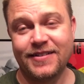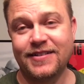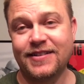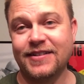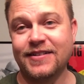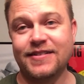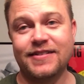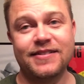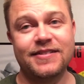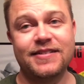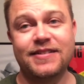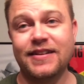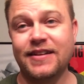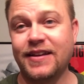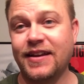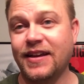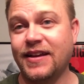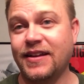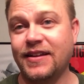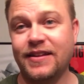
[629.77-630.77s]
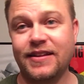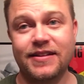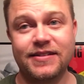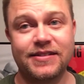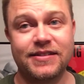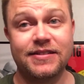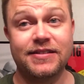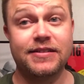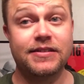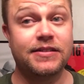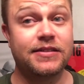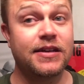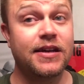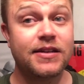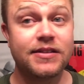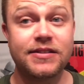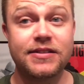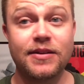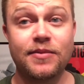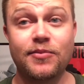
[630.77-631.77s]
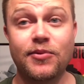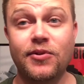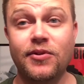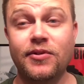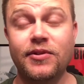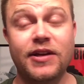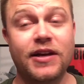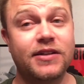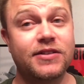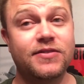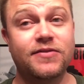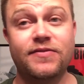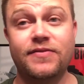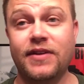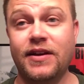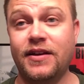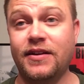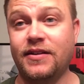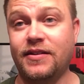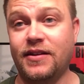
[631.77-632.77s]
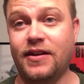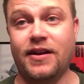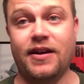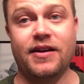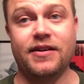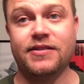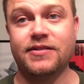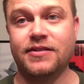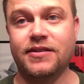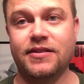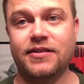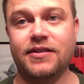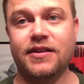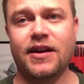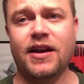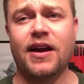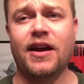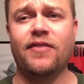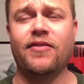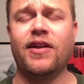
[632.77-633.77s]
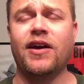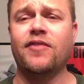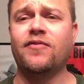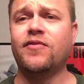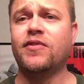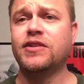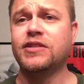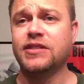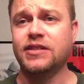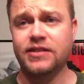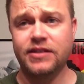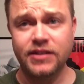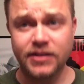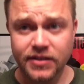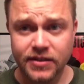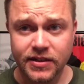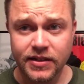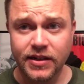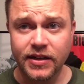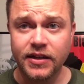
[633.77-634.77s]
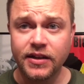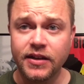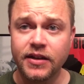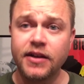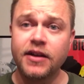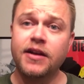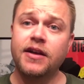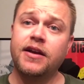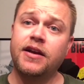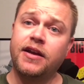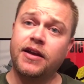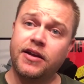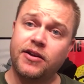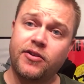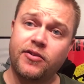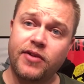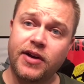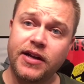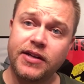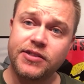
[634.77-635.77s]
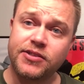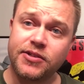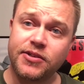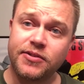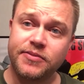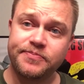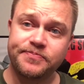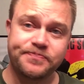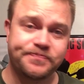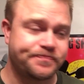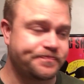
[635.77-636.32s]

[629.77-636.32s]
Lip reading: to get in this. It's adjustable. That's fantastic to have that versatility in a razor.